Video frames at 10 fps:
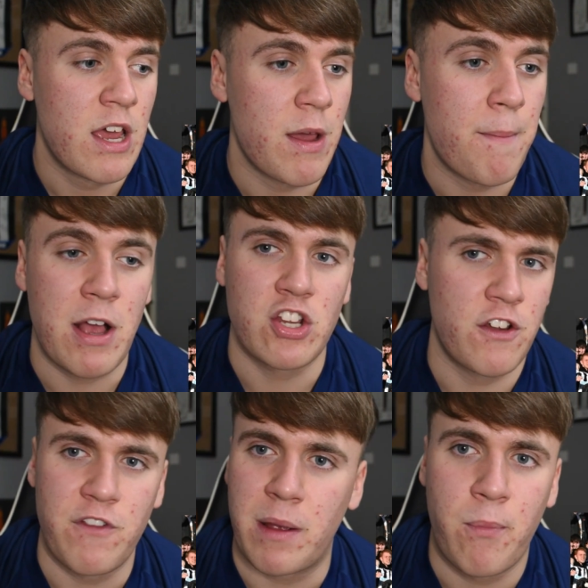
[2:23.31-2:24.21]
imagine
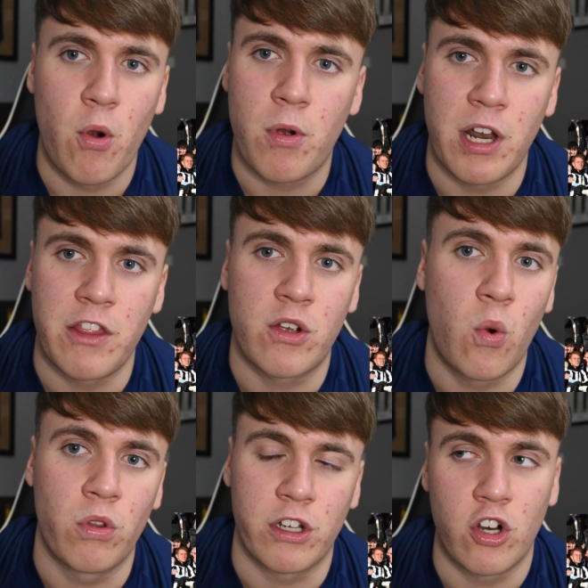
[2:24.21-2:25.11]
if Nick Pope got like the
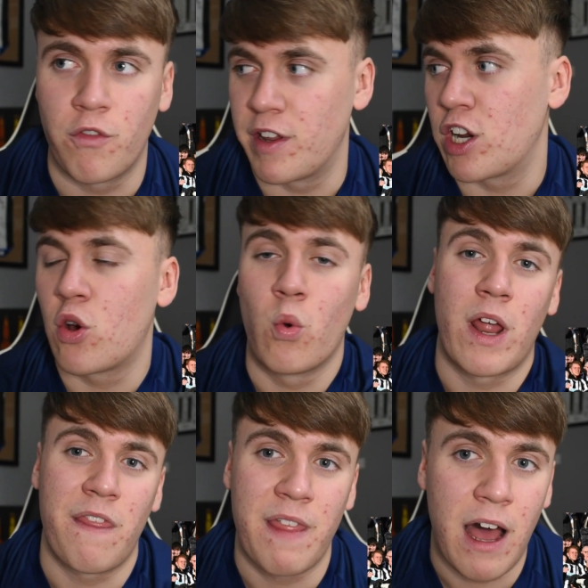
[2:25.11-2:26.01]
golden glove, and a goal
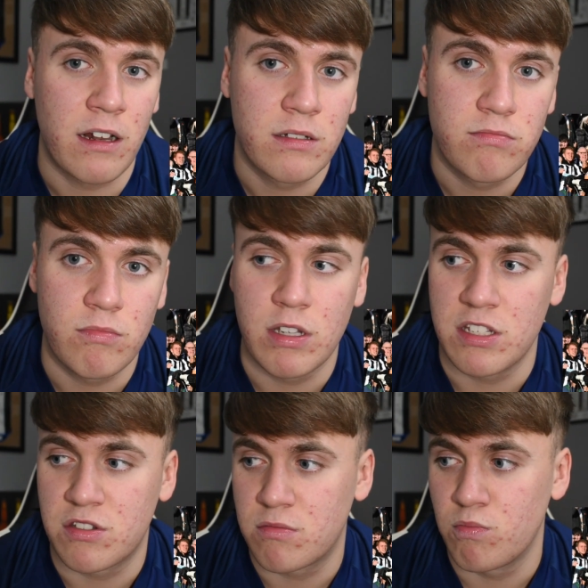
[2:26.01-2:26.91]
like that
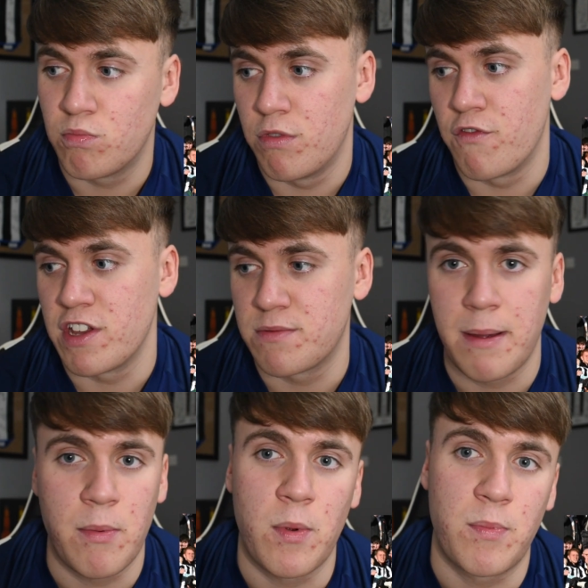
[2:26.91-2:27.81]
is the reason
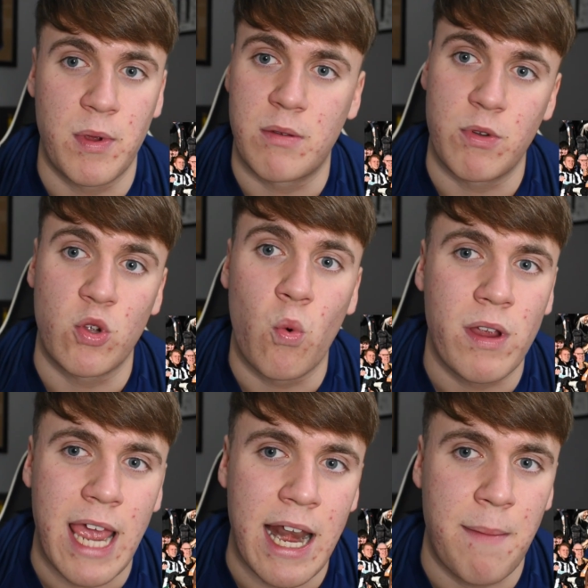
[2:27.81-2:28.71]
why we
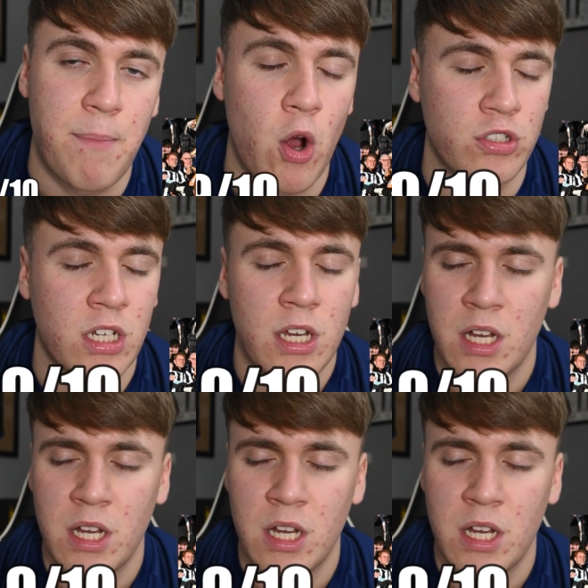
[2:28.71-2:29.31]
don't get it. But